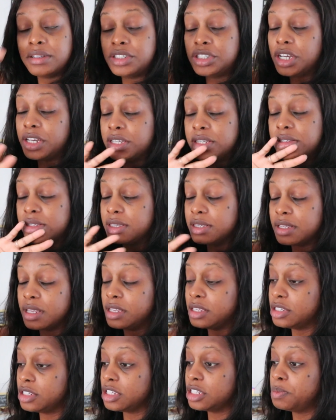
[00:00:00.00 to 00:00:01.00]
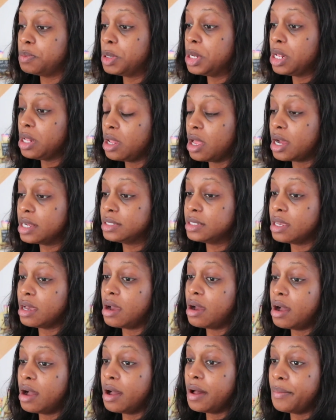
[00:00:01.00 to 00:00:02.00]
It's just been a lot.
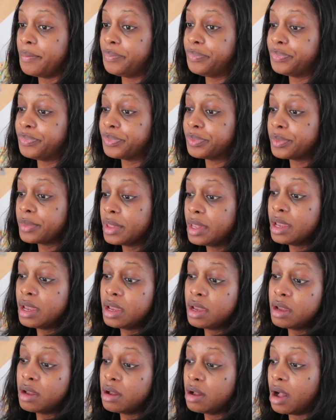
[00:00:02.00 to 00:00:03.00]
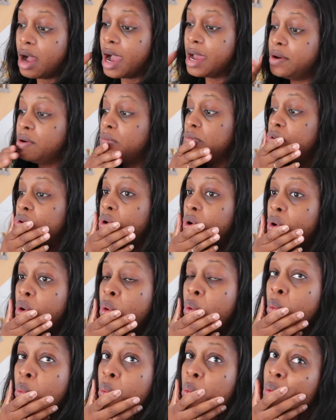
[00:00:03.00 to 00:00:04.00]
I don't
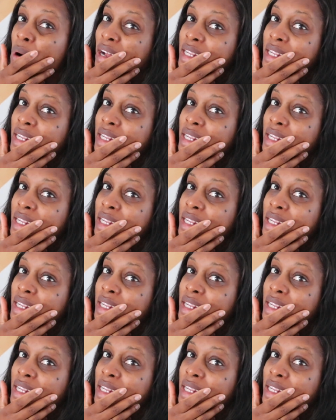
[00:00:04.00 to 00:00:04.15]
know